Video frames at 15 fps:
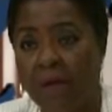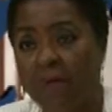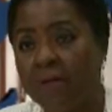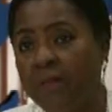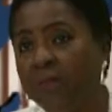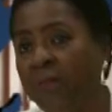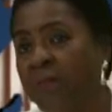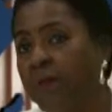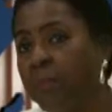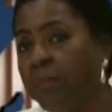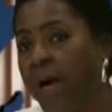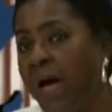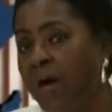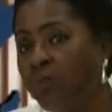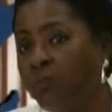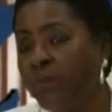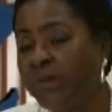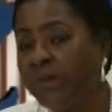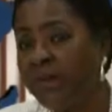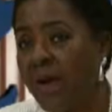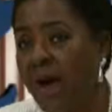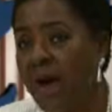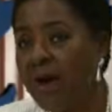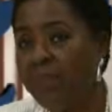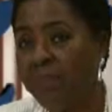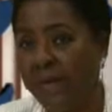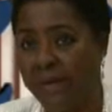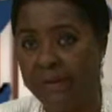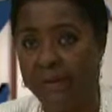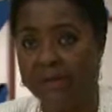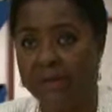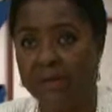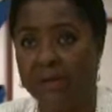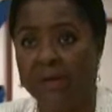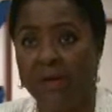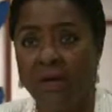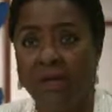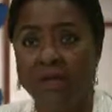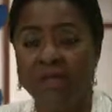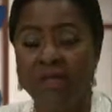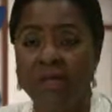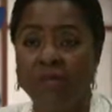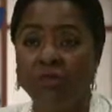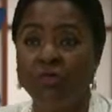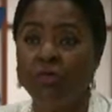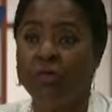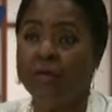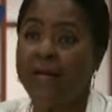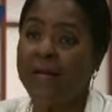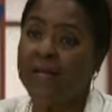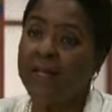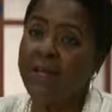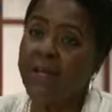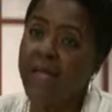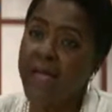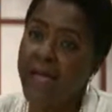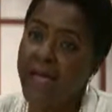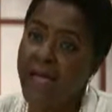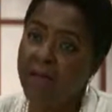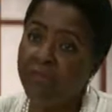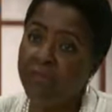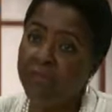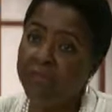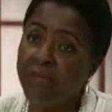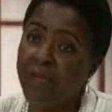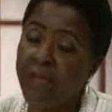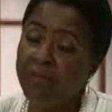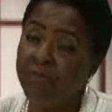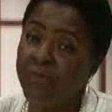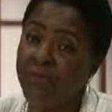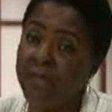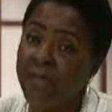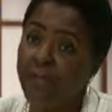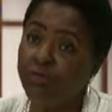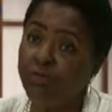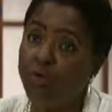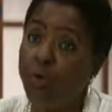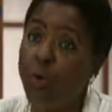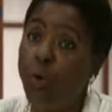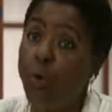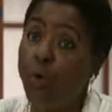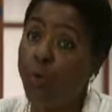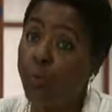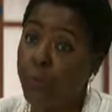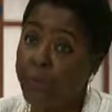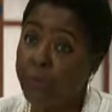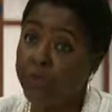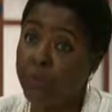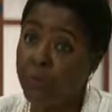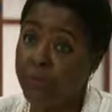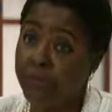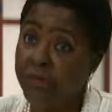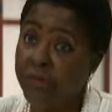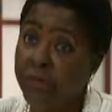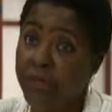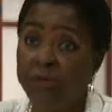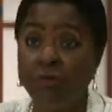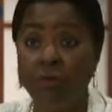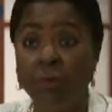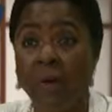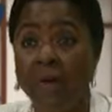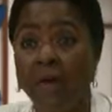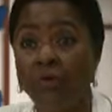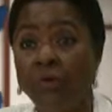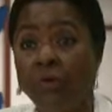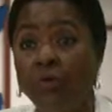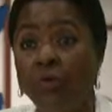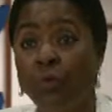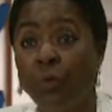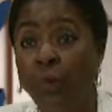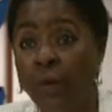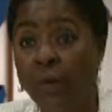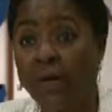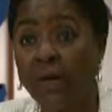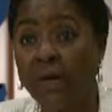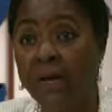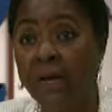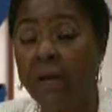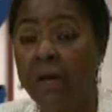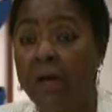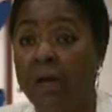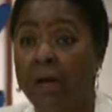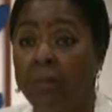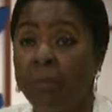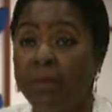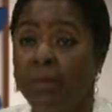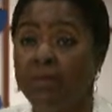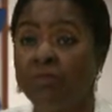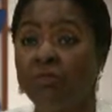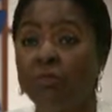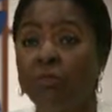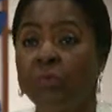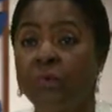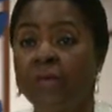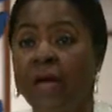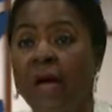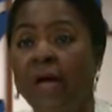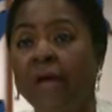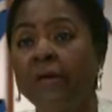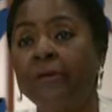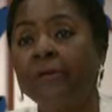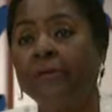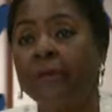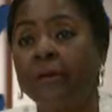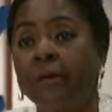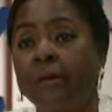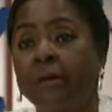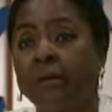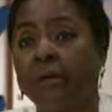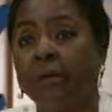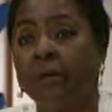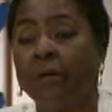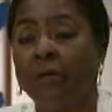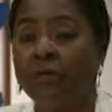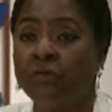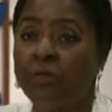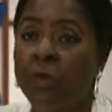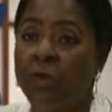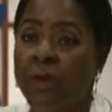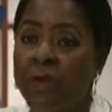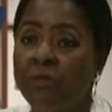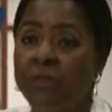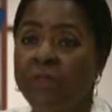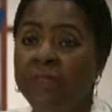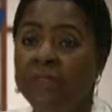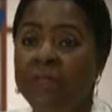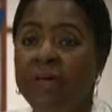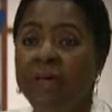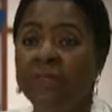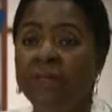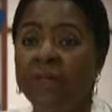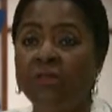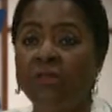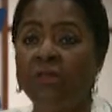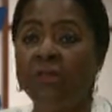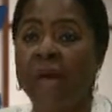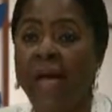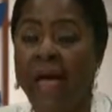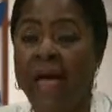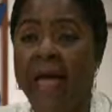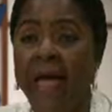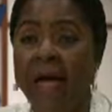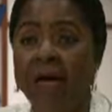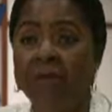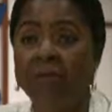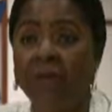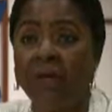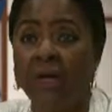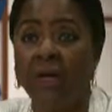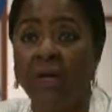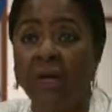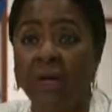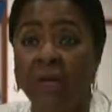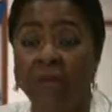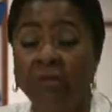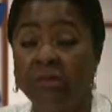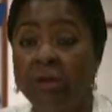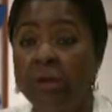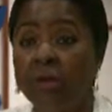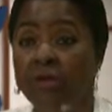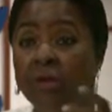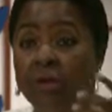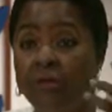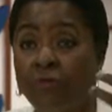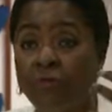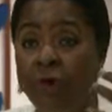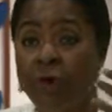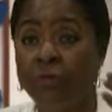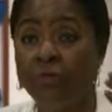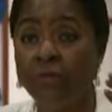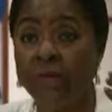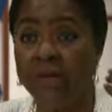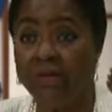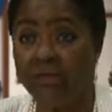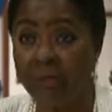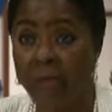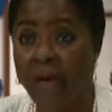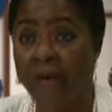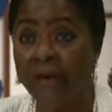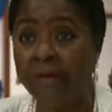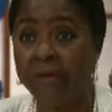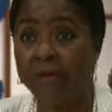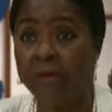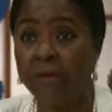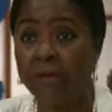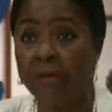The thing about retirement is that you're not going to have the same financial resources as you had when you're working because you're retired. So everything that you have is literally frozen in space.